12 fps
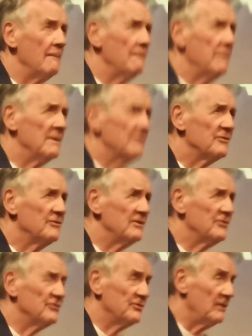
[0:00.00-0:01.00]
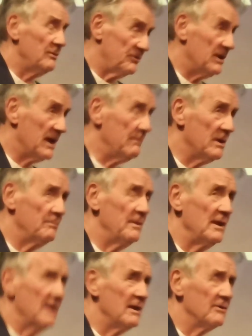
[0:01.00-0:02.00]
But so it
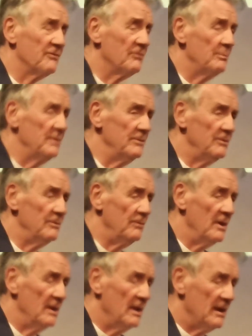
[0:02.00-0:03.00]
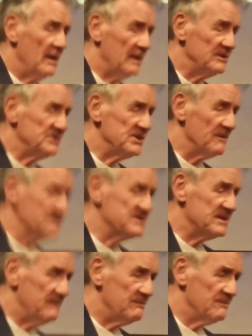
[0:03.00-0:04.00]
came completely out of the blue, and
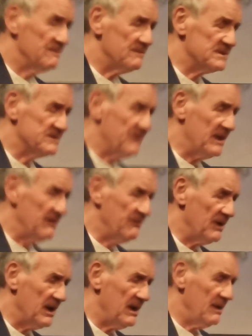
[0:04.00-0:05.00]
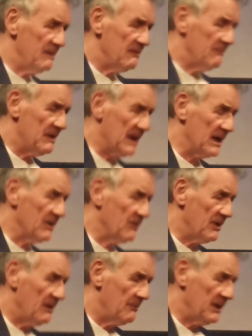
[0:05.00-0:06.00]
she obviously was very, very
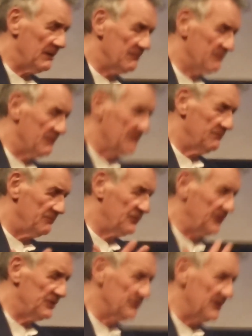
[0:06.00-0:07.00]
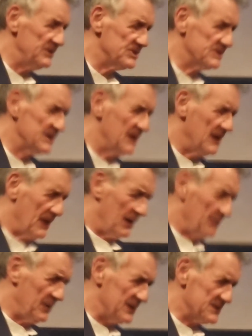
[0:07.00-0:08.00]
angry about the
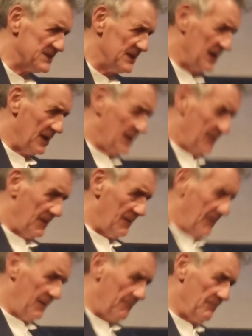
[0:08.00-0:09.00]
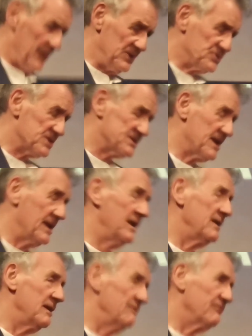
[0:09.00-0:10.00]
situation. But
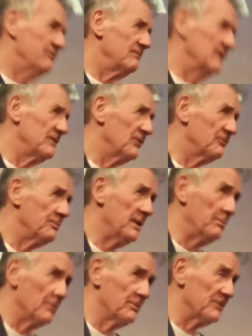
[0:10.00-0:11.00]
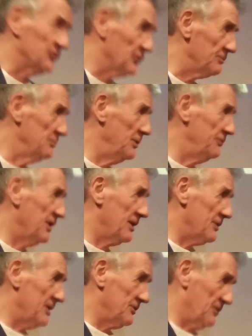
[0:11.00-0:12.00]
interestingly enough, a lot of people were sort of
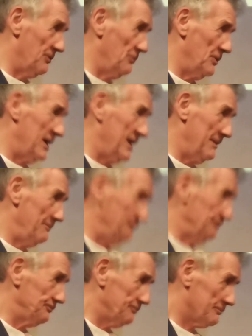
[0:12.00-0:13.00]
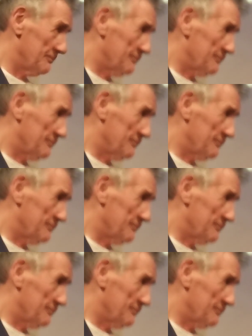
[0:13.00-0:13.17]
moving her out of the way,